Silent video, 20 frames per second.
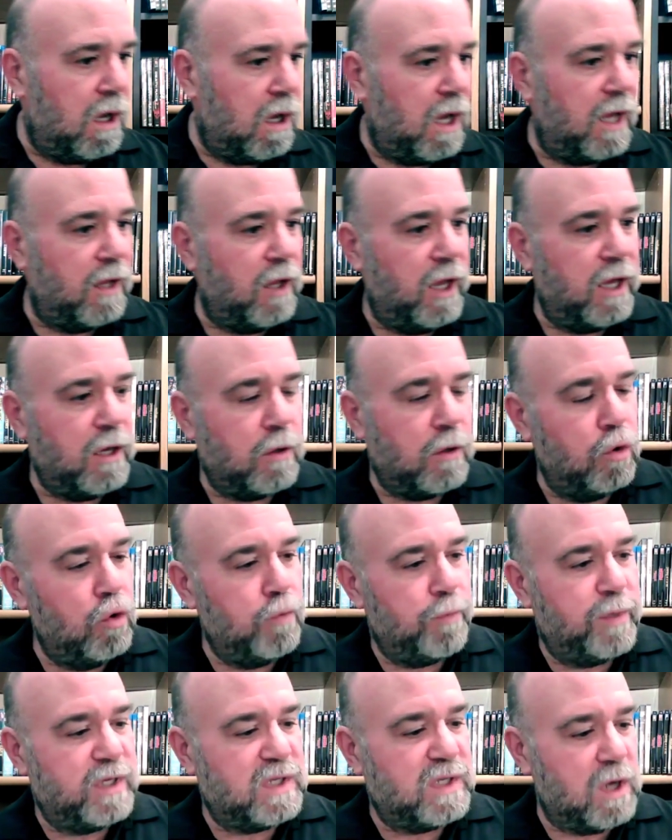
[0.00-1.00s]
I like
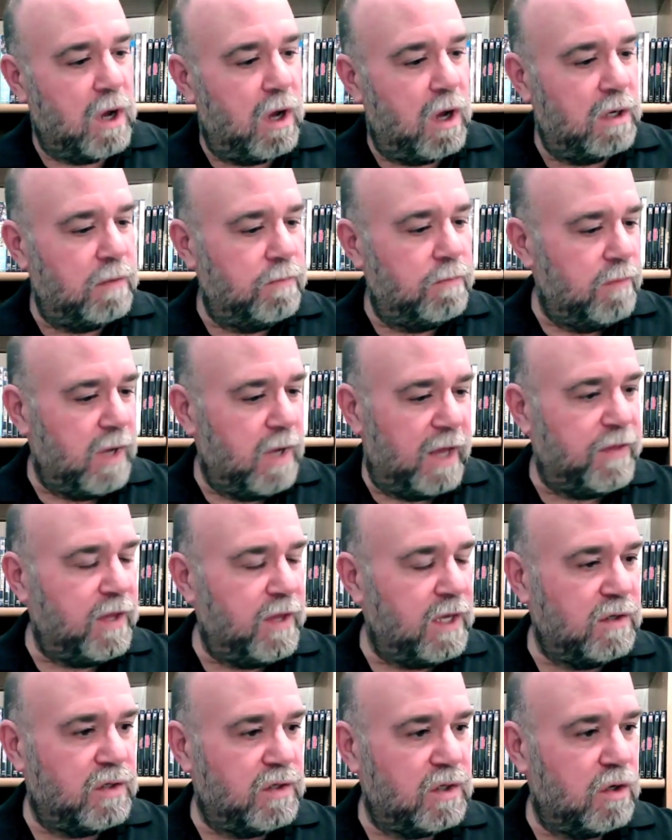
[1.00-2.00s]
Luc Besson. I
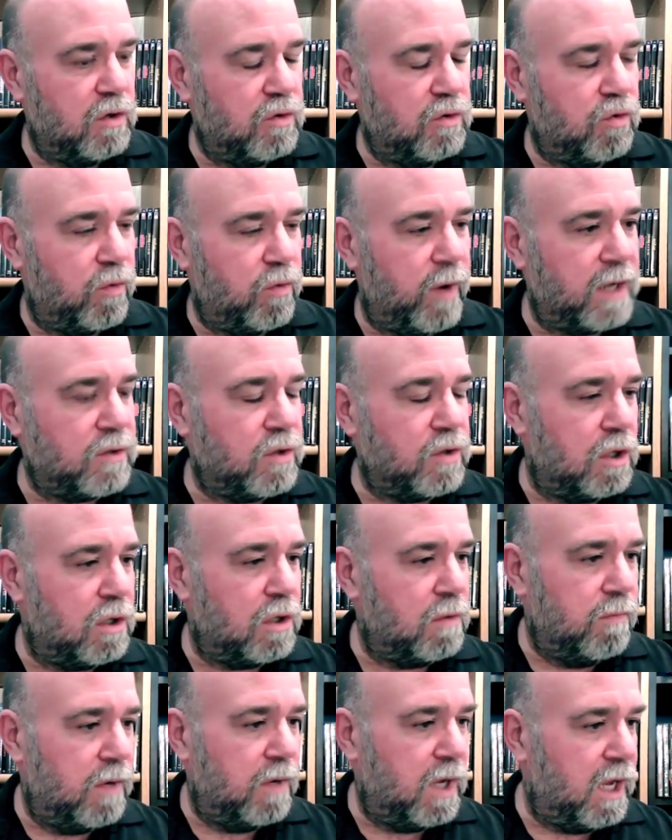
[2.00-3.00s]
think he's a good
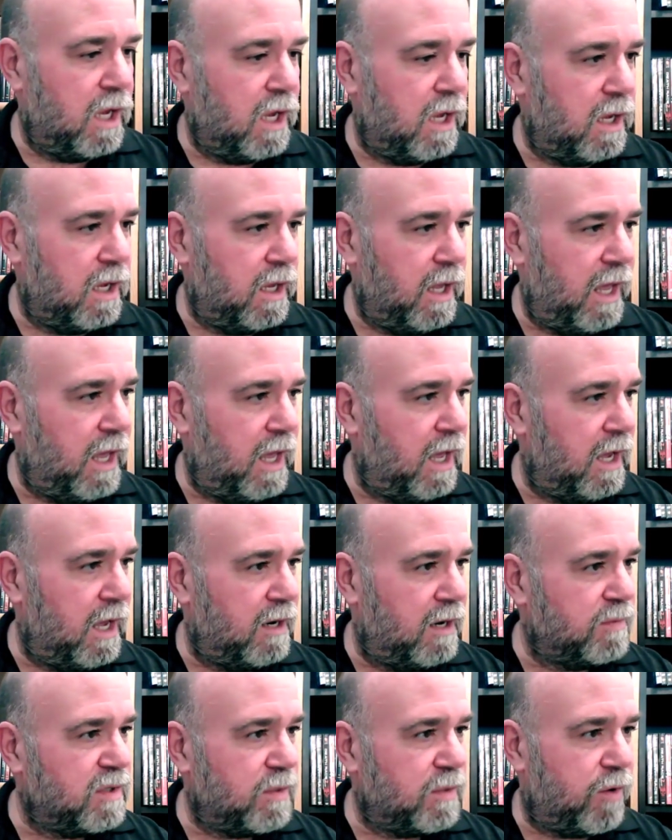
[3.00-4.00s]
director,
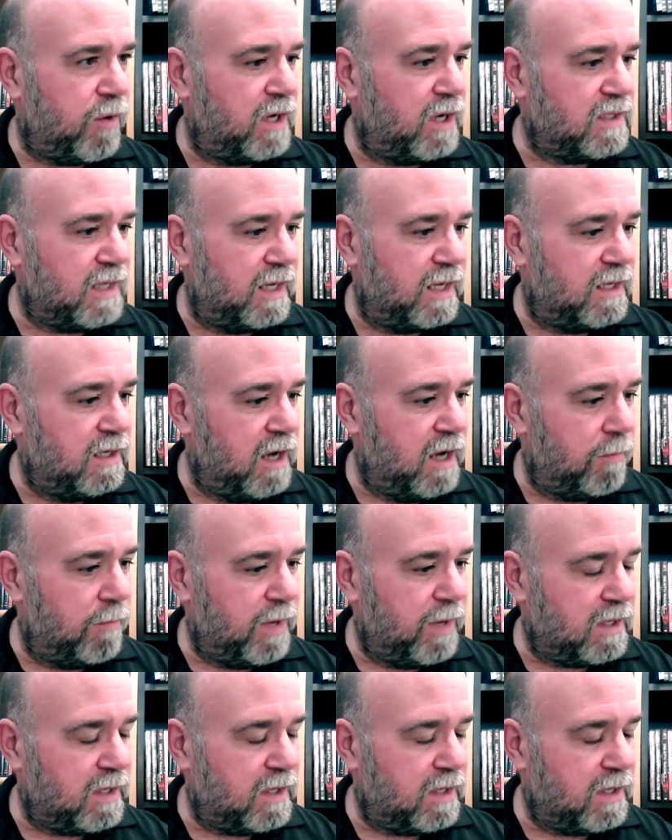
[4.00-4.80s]
and I'm surprised I did not